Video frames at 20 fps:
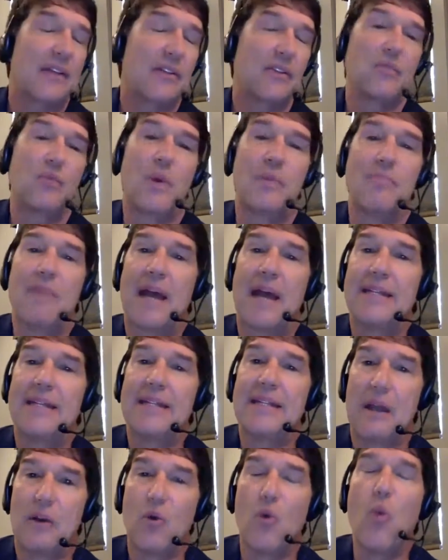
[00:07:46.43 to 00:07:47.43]
and that's
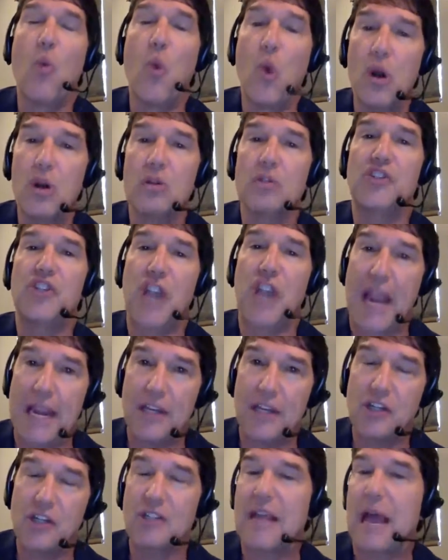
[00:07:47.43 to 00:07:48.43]
when my dental
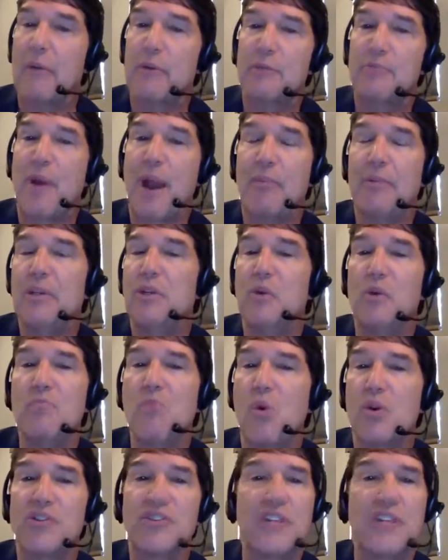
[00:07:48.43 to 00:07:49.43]
world changed because I was
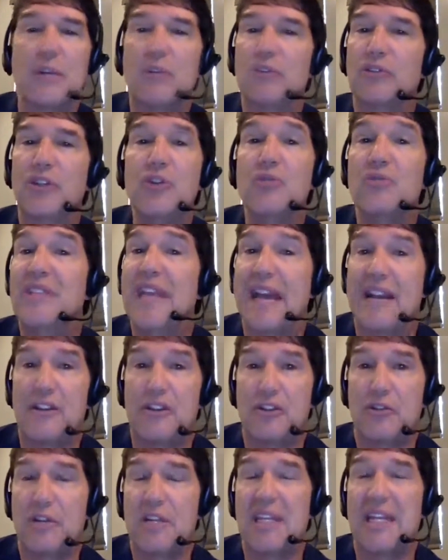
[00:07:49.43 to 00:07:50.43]
probably doing more single
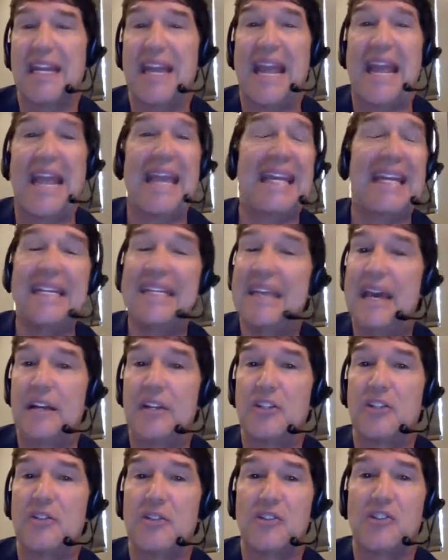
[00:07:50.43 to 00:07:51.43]
tooth dentistry than
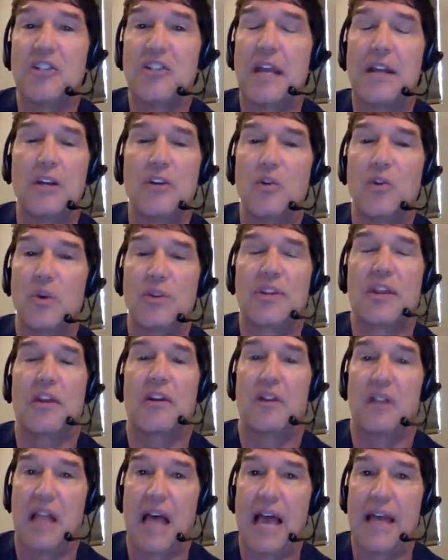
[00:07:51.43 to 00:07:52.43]
any dentist in the state of
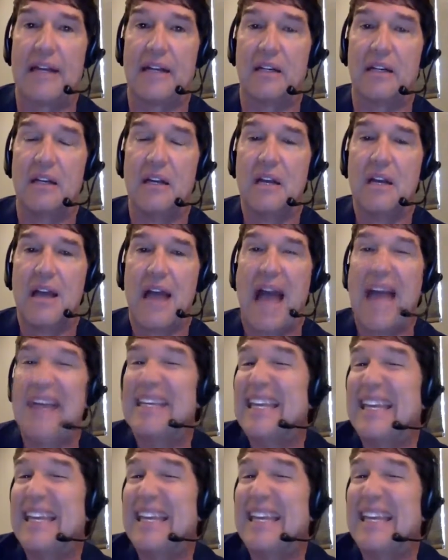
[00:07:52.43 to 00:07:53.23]
North Carolina.